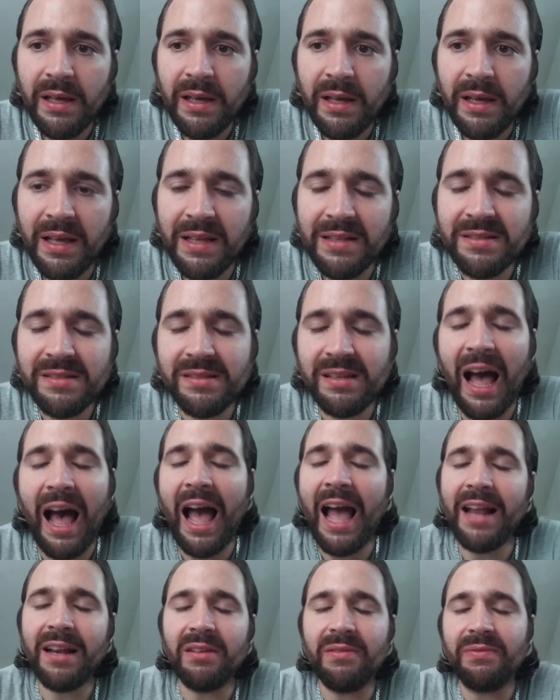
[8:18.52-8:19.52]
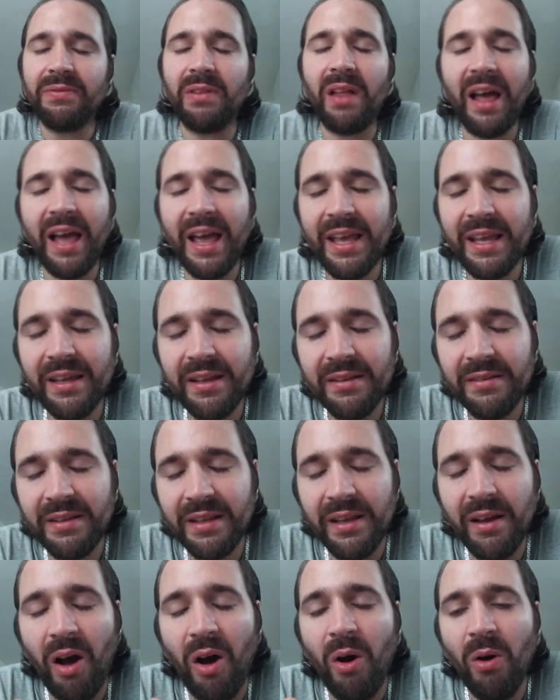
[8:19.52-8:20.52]
it's kind of like
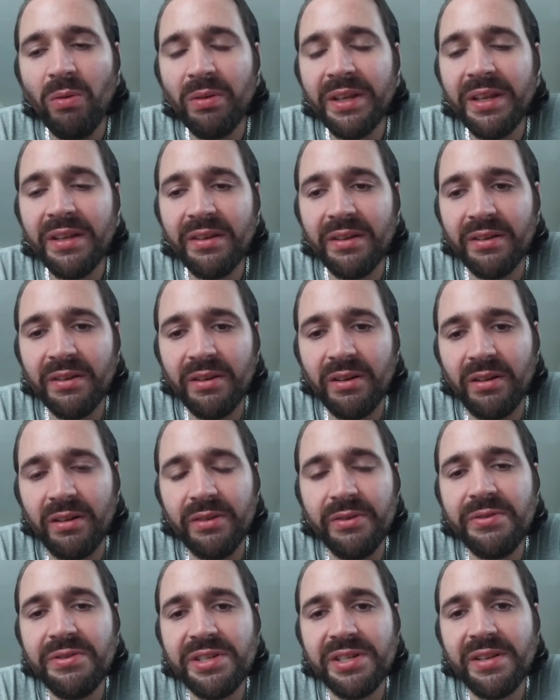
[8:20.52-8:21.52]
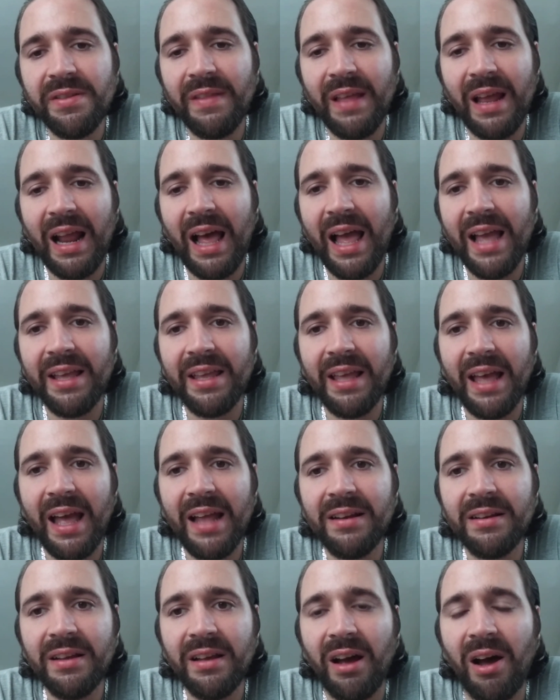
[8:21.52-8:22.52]
the only conclusion that I
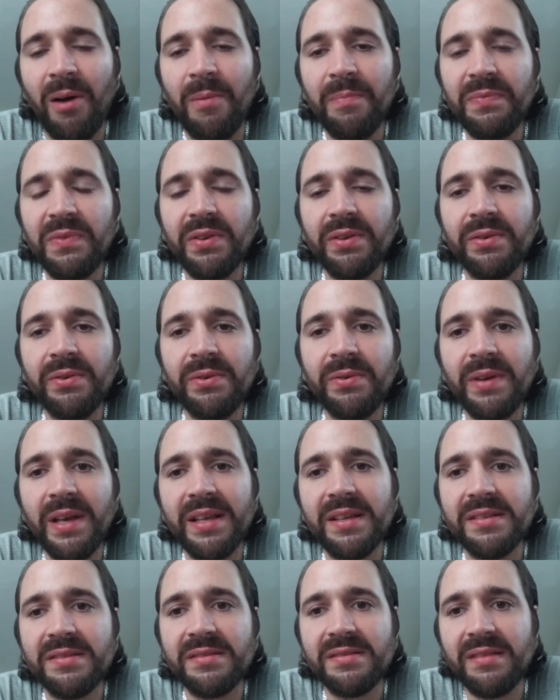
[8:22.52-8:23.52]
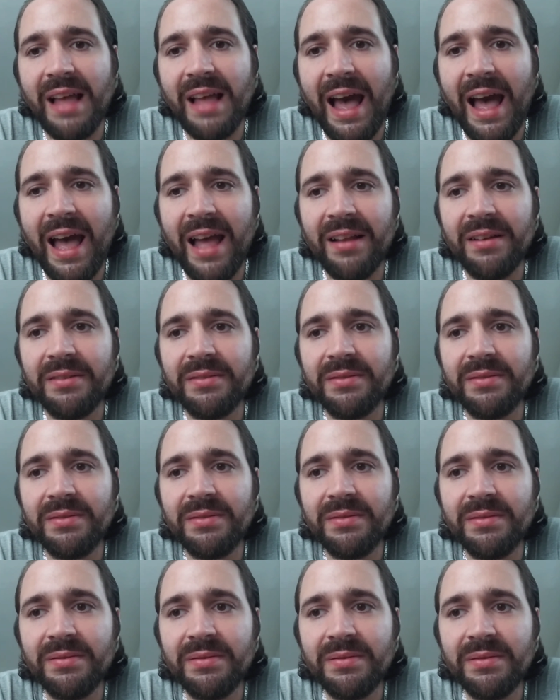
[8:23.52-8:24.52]
can come to is that
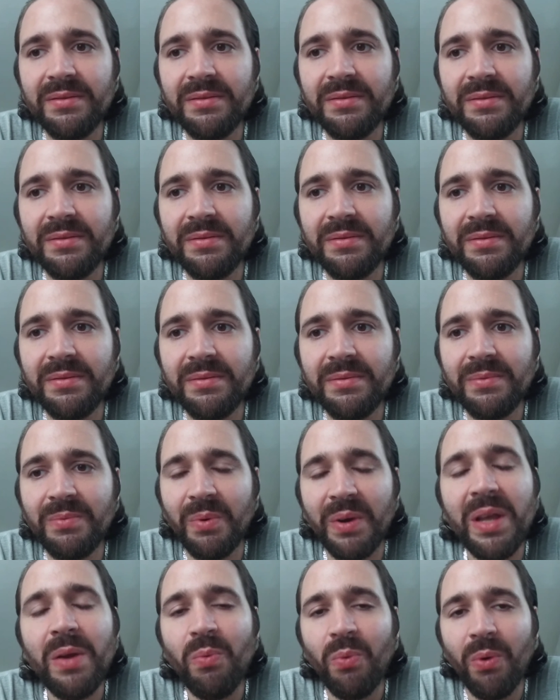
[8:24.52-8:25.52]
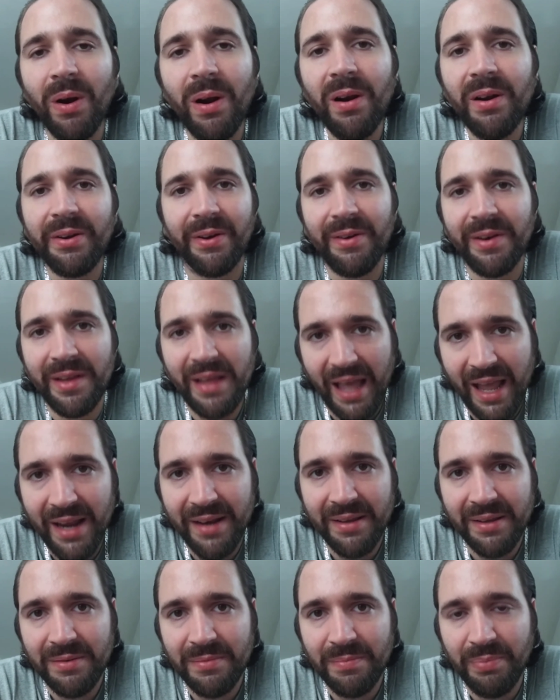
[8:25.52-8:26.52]
we were
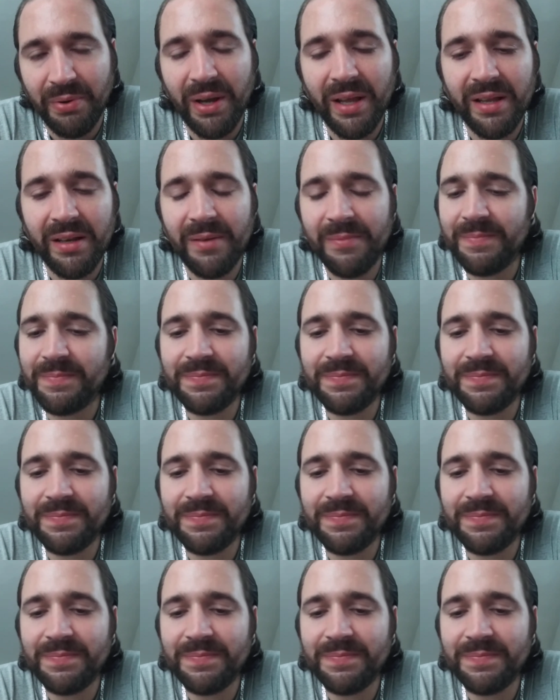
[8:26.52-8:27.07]
created. But